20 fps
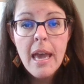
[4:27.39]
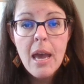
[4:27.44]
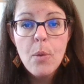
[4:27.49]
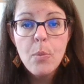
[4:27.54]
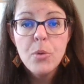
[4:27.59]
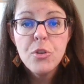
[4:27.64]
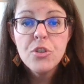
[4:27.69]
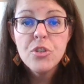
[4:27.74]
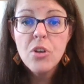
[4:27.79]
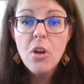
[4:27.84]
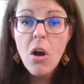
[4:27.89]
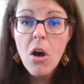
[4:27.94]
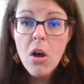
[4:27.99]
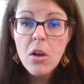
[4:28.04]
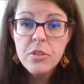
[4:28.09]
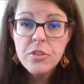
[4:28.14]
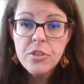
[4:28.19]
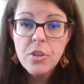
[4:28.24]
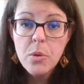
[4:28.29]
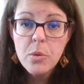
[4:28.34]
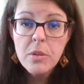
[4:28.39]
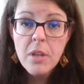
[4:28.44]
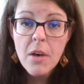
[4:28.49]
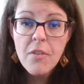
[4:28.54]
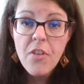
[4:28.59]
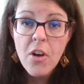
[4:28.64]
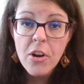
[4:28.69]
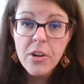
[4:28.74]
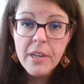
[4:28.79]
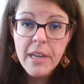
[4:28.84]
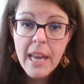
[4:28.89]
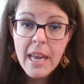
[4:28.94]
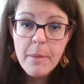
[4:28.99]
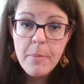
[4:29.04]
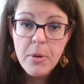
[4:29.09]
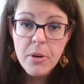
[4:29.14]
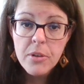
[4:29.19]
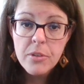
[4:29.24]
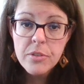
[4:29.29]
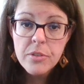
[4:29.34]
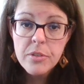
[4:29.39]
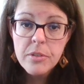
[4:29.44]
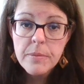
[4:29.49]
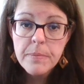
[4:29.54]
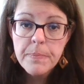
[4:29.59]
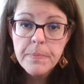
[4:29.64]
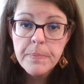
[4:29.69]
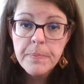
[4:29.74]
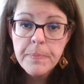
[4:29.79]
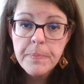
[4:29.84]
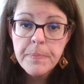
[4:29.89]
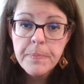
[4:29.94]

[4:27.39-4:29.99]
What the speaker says: and we should also love our neighbors.